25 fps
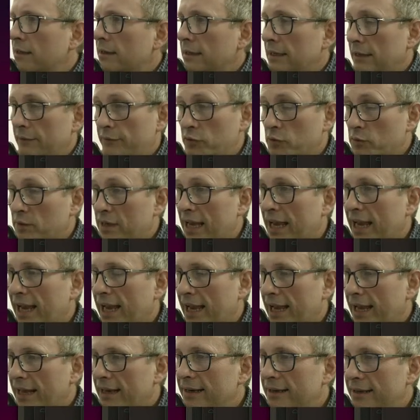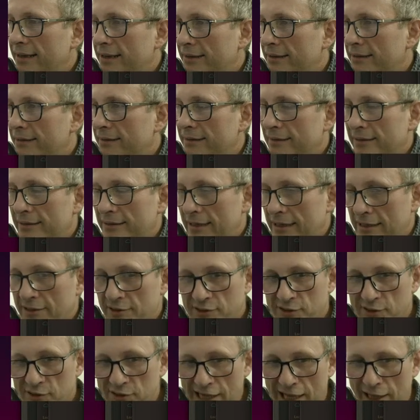if you can
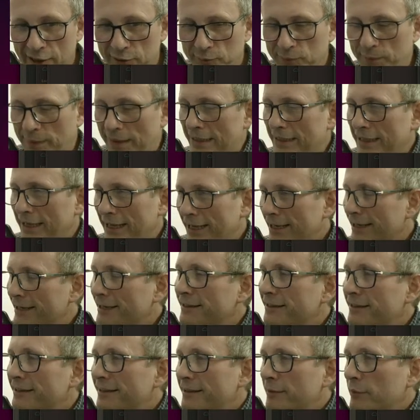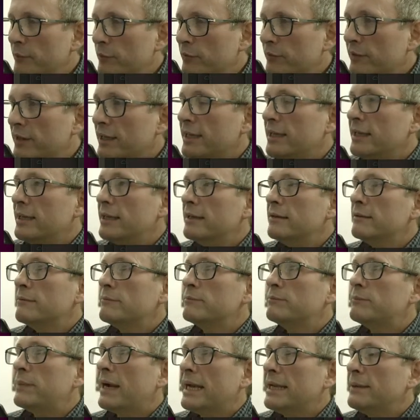and help me here the
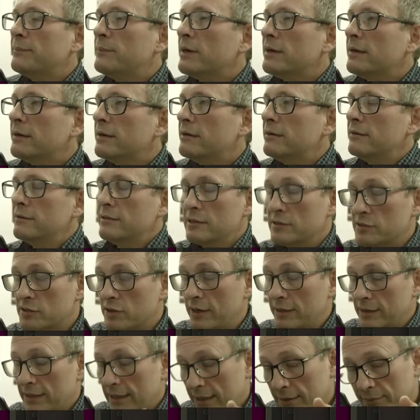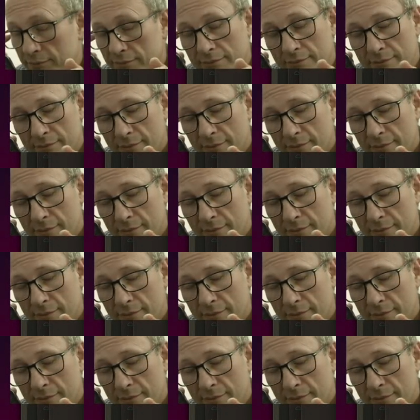paper uh, sorry the